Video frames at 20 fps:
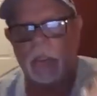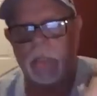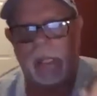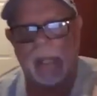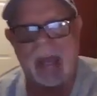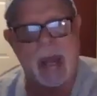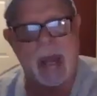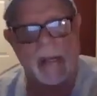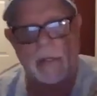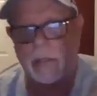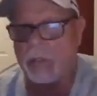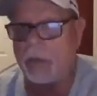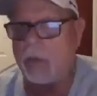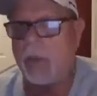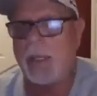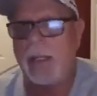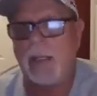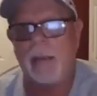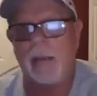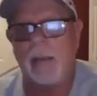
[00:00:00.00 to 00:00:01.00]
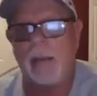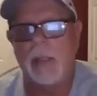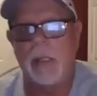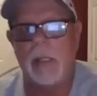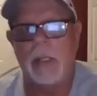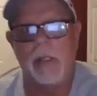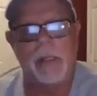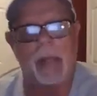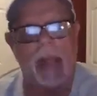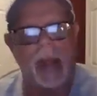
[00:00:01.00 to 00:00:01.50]
You got to do it.
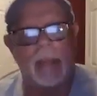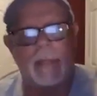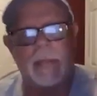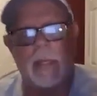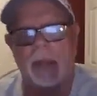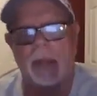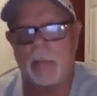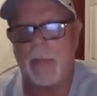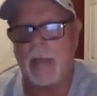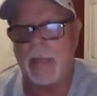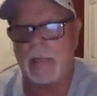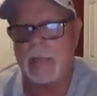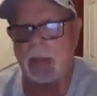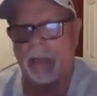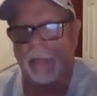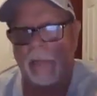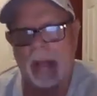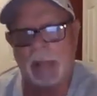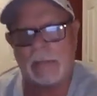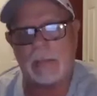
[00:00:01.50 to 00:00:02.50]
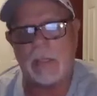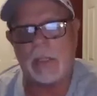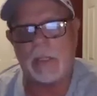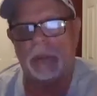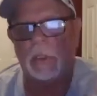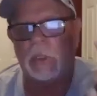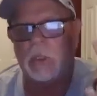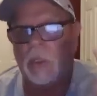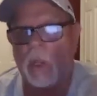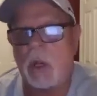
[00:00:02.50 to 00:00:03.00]
You got to take massive action and
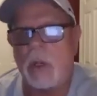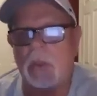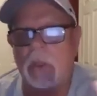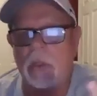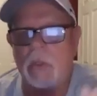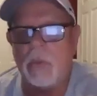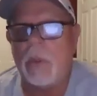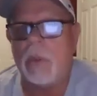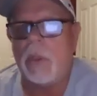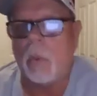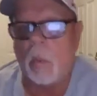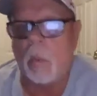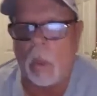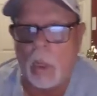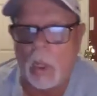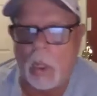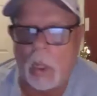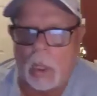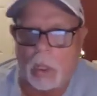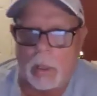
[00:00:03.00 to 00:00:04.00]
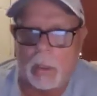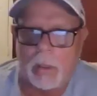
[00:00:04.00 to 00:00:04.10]
start doing the work.